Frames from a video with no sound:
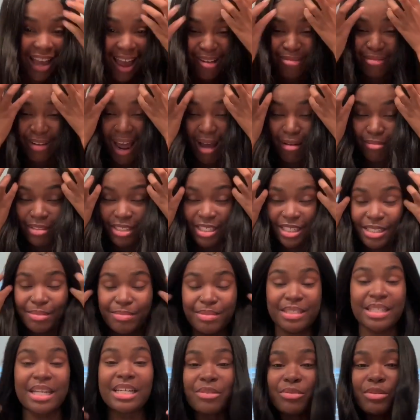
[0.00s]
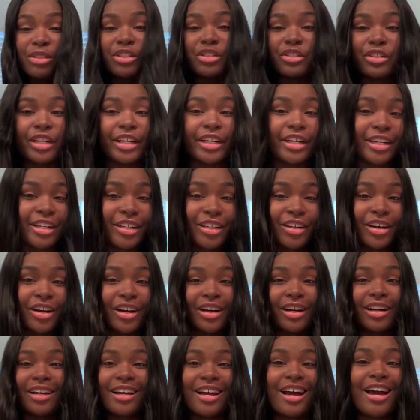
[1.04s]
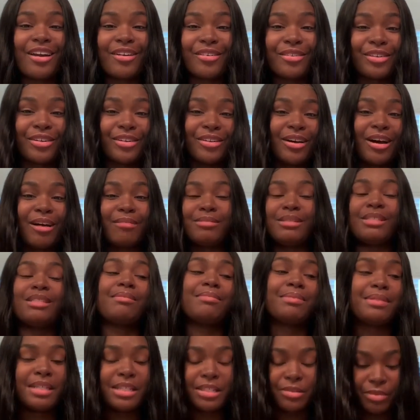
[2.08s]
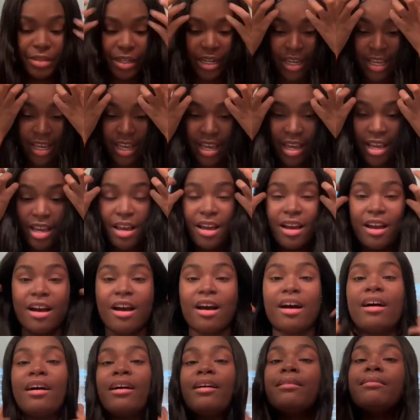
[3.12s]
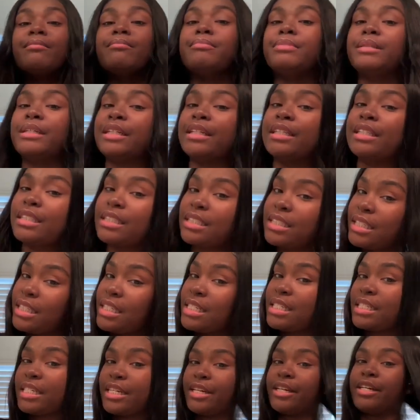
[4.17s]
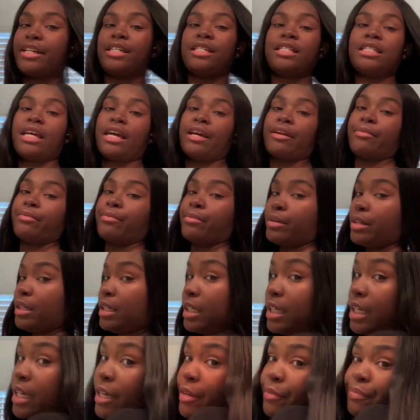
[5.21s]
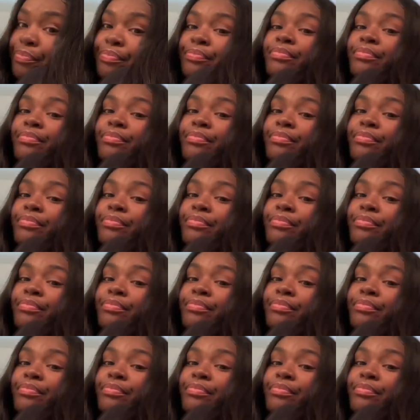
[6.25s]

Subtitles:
I'm just obsessed with straight hair, y'all. I don't know, I'm just obsessed with it. But this hair is like really